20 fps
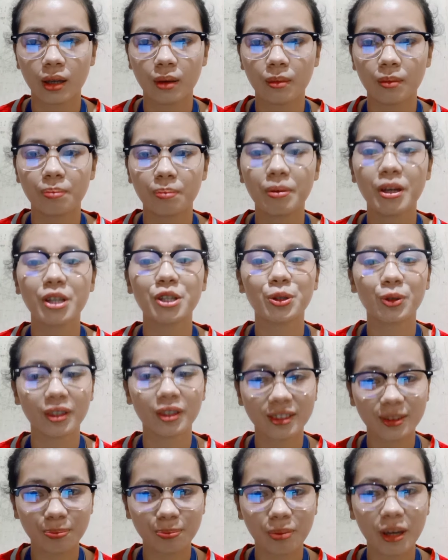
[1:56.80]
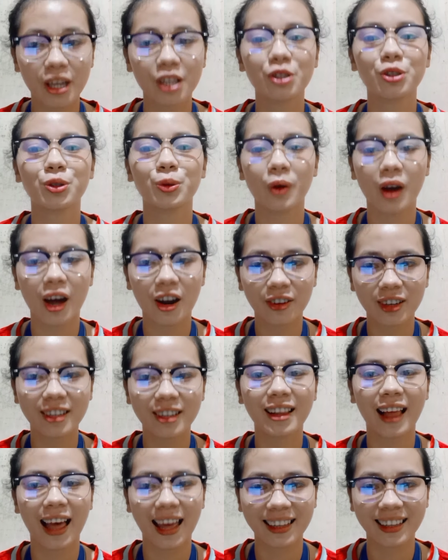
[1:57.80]
Pituitary
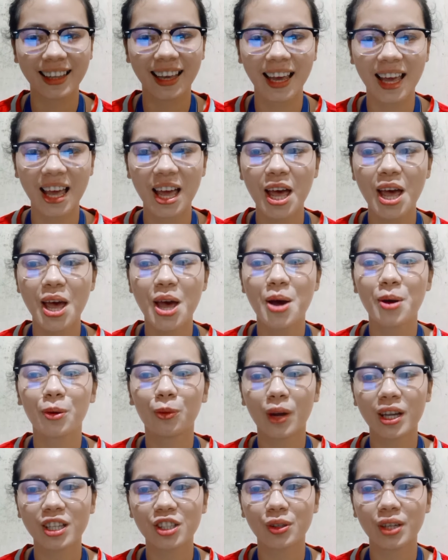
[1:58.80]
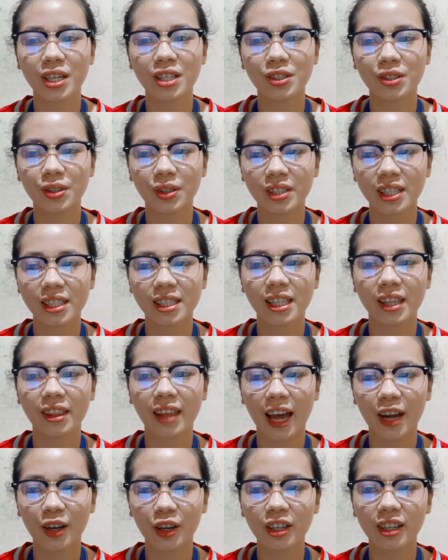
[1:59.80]
gland which induces the
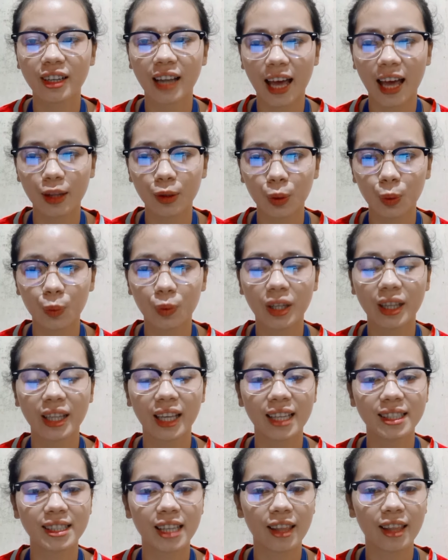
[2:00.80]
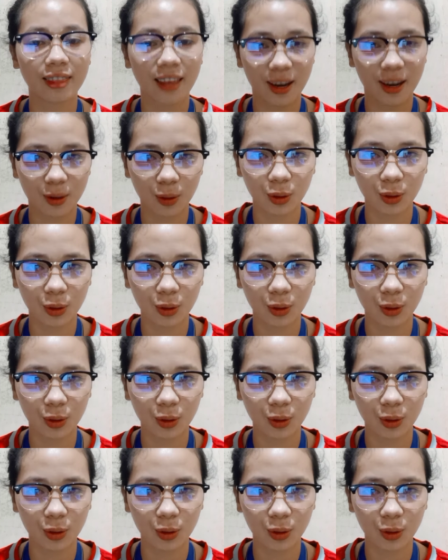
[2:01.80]
thyroid gland to release thyroid